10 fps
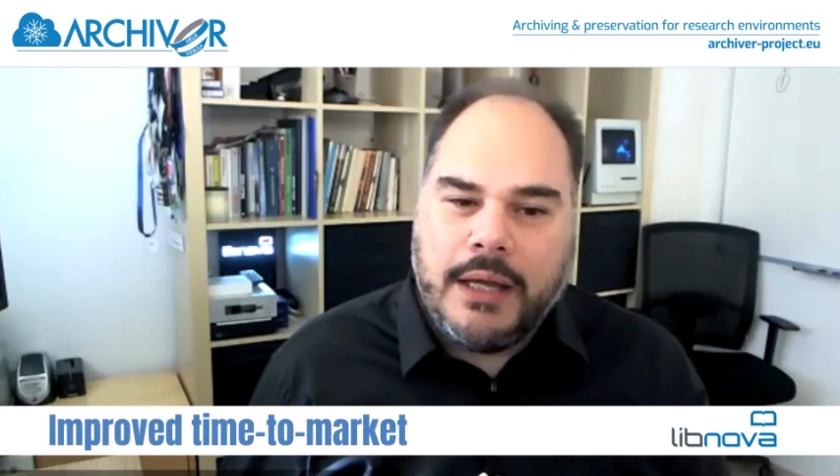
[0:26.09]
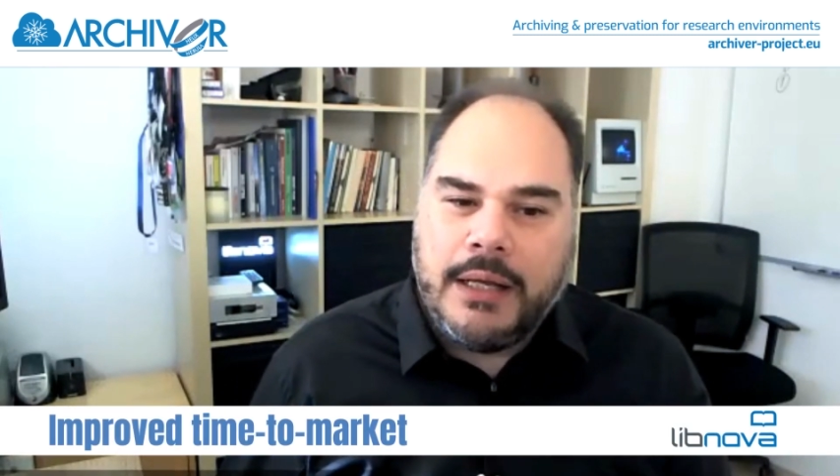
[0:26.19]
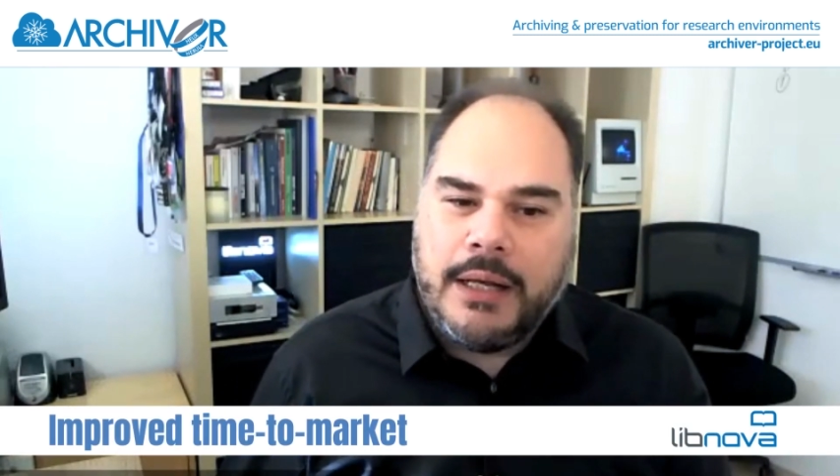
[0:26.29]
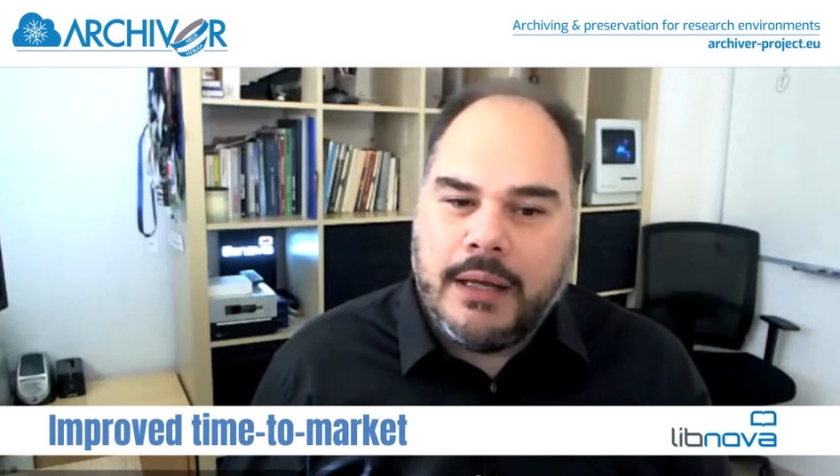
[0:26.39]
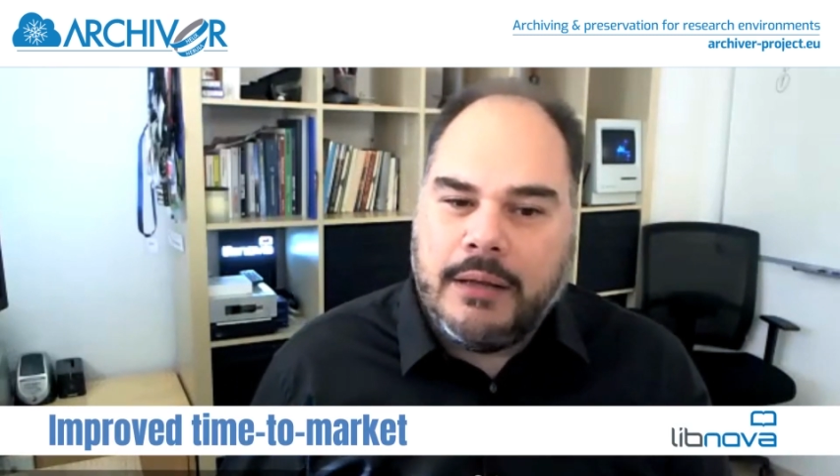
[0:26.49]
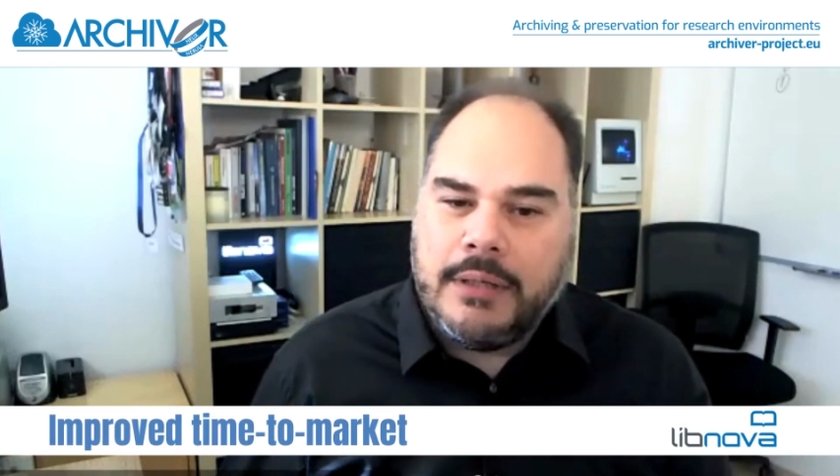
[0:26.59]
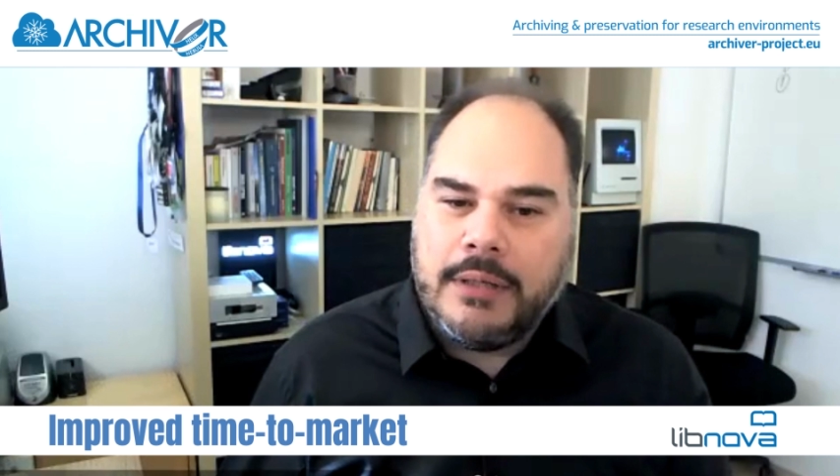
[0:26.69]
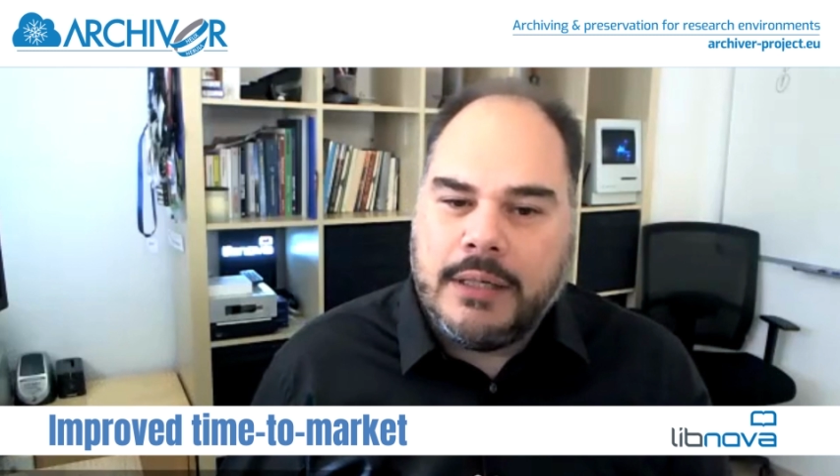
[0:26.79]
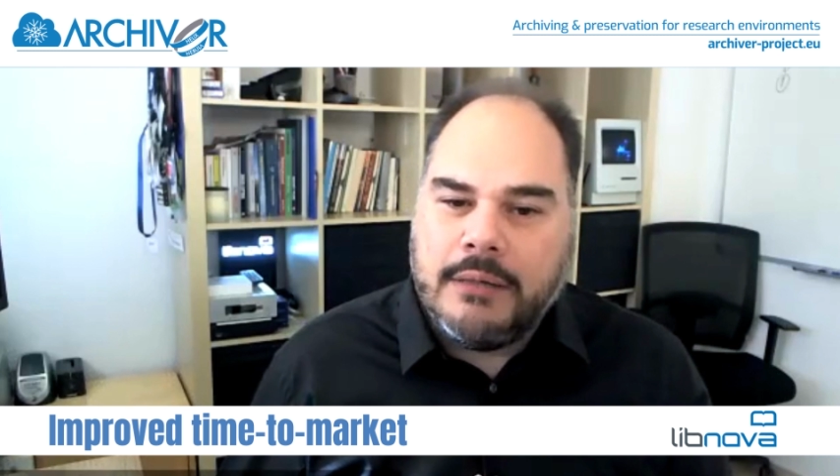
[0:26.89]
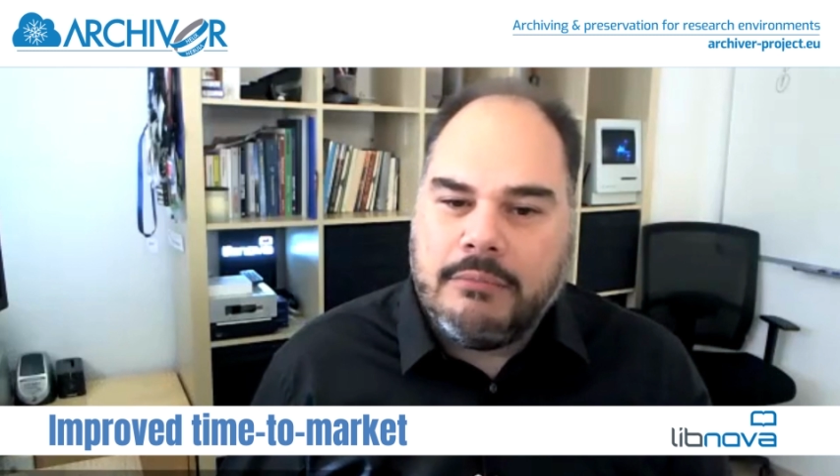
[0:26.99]
in a in
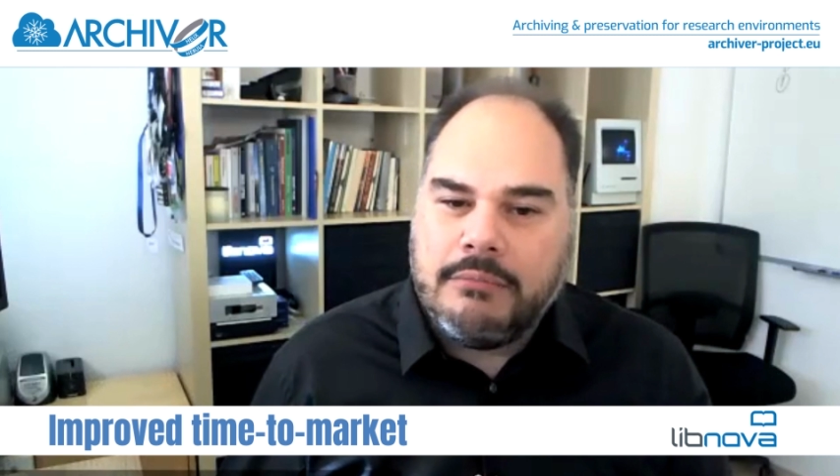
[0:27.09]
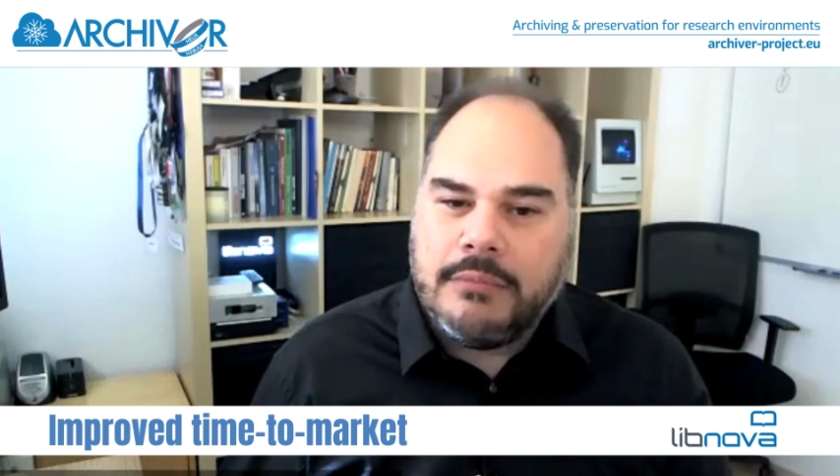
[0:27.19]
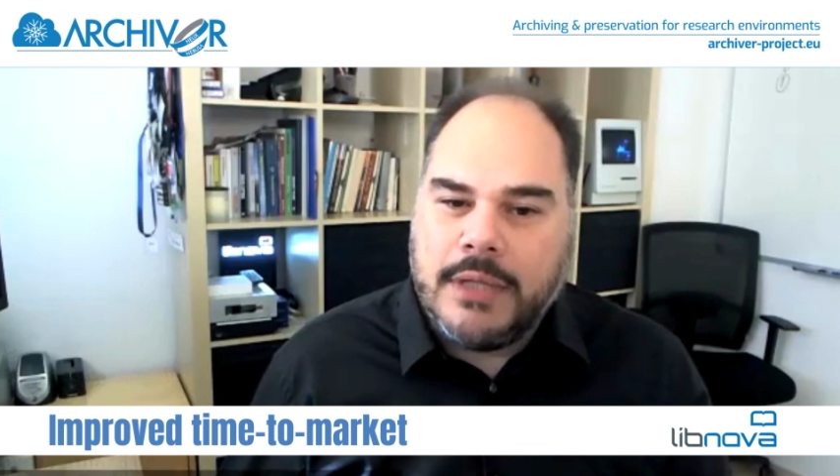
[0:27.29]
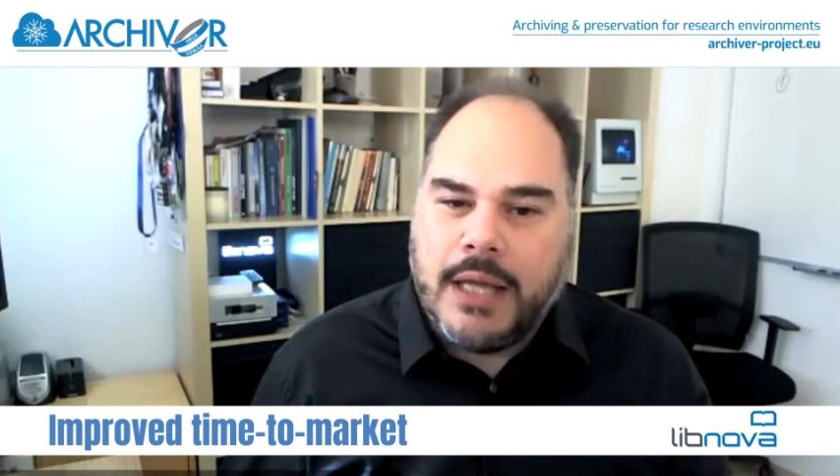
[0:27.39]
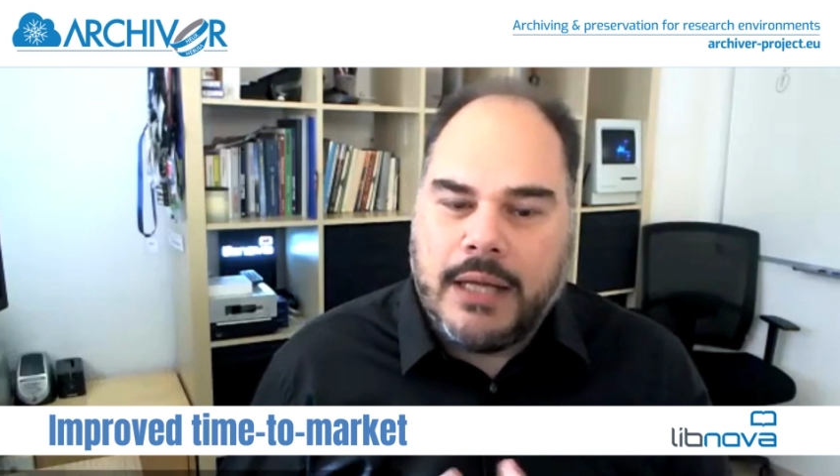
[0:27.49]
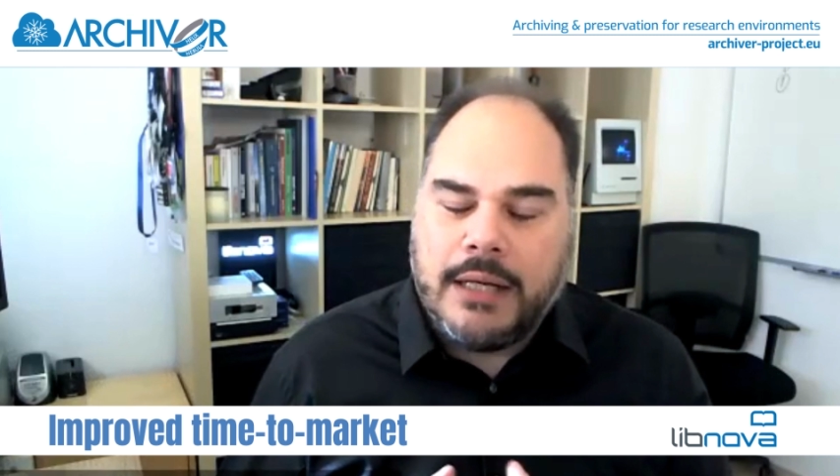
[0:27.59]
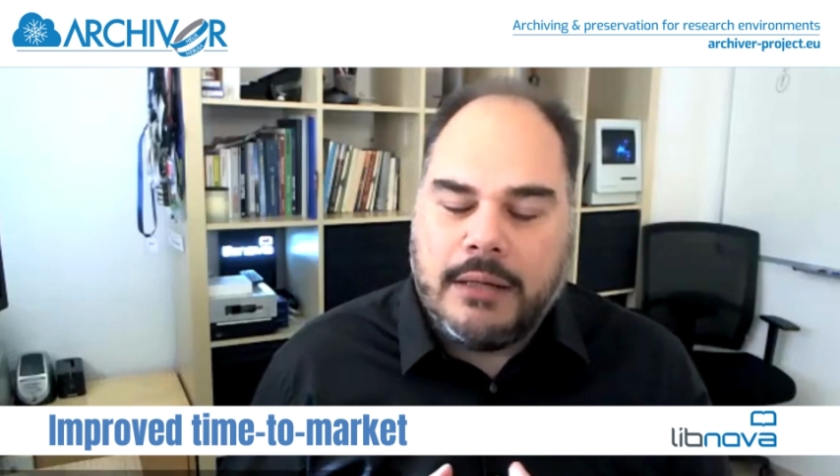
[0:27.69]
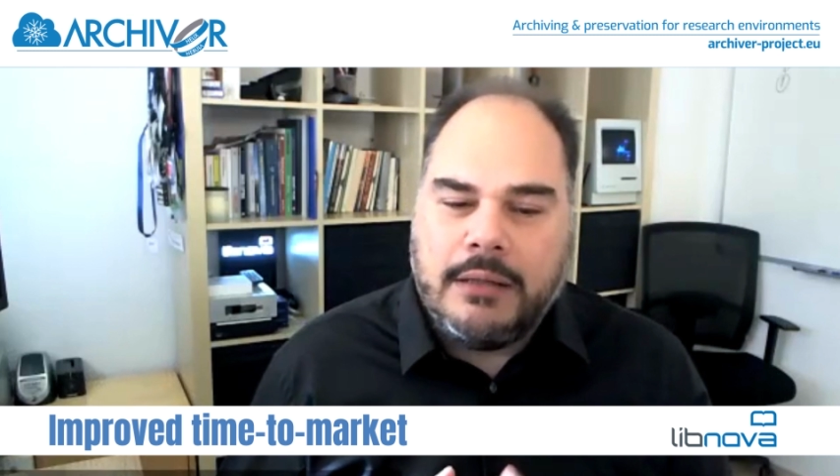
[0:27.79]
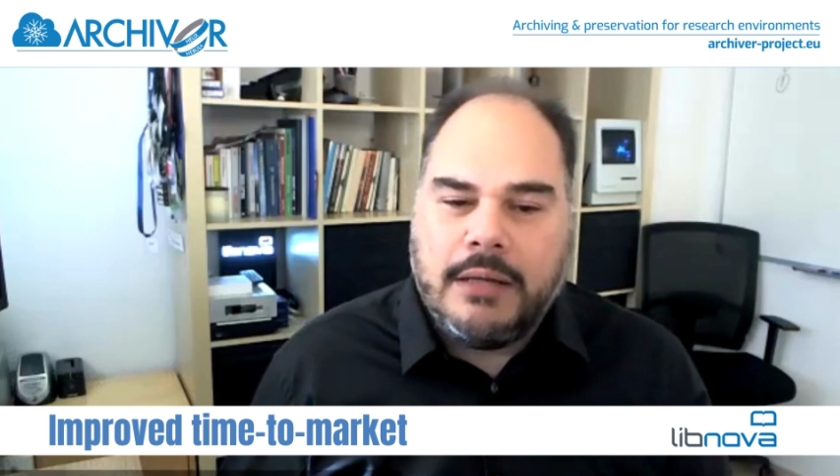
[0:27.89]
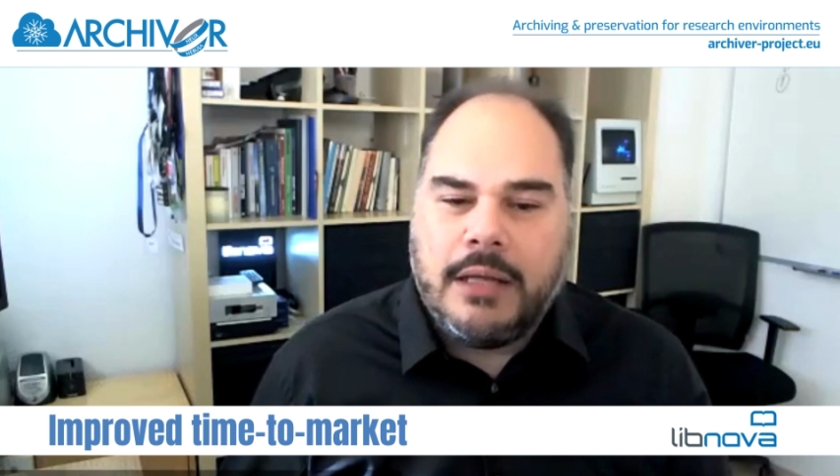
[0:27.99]
a yeah in a,
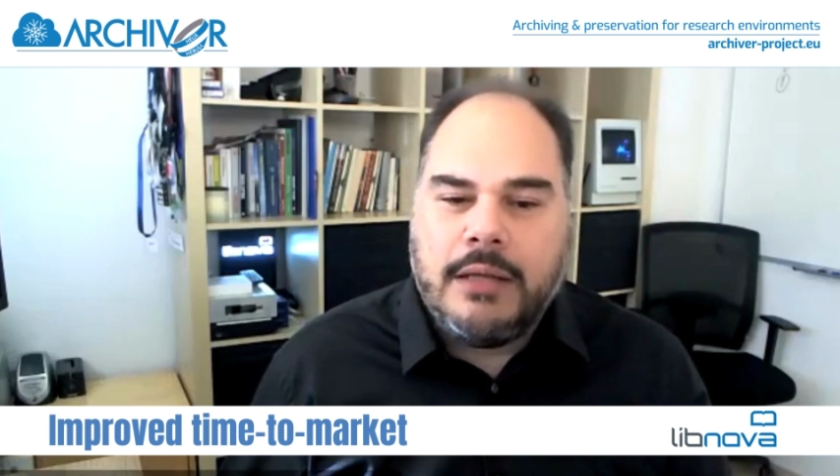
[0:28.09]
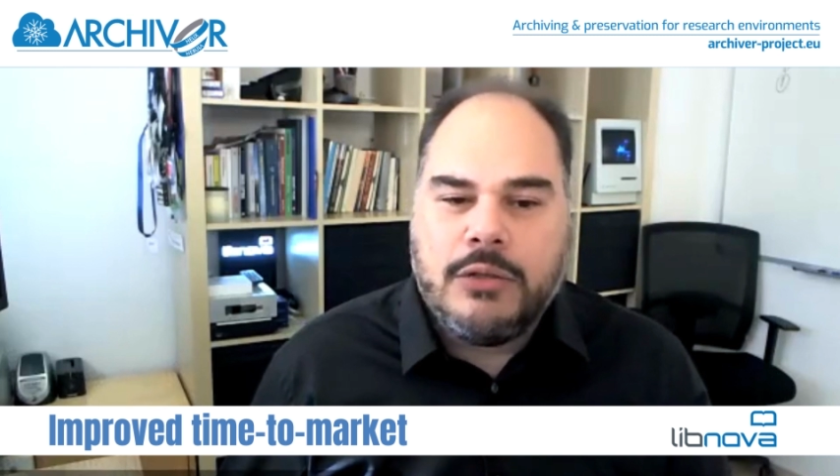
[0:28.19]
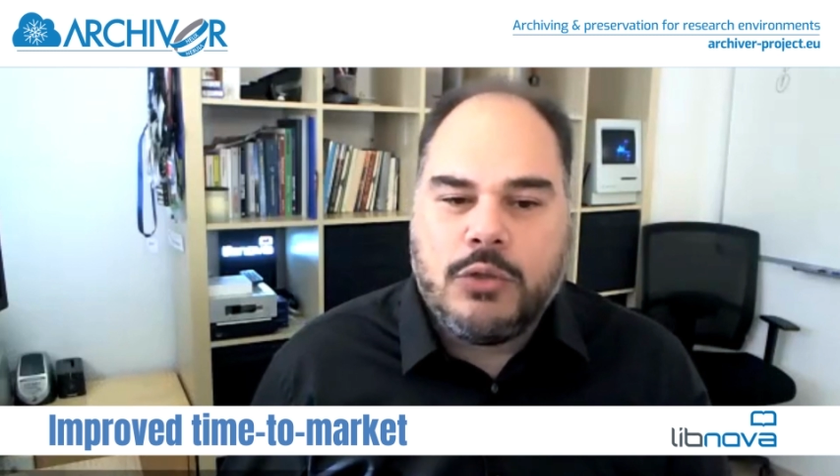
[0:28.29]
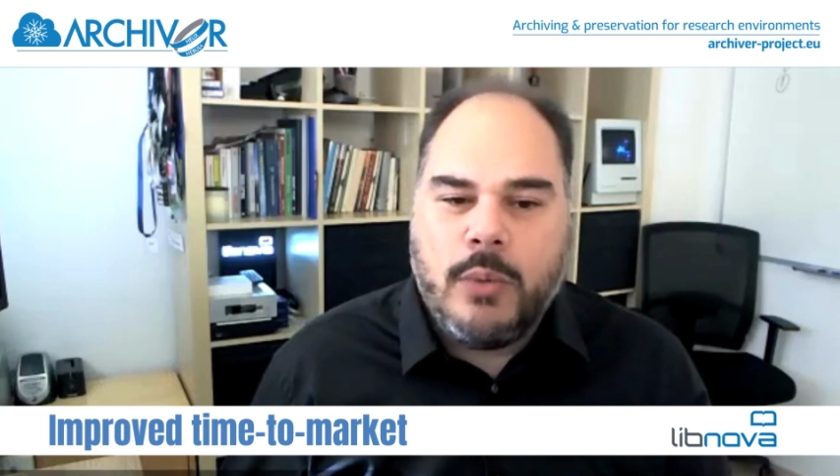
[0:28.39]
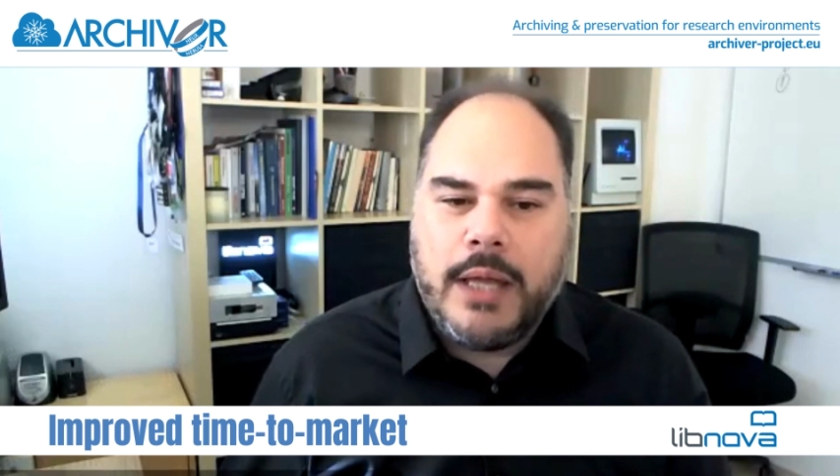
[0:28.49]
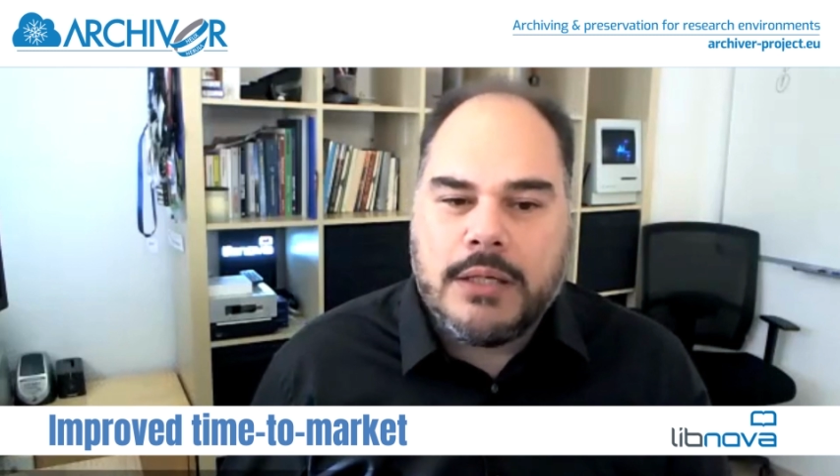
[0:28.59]
in a huge way.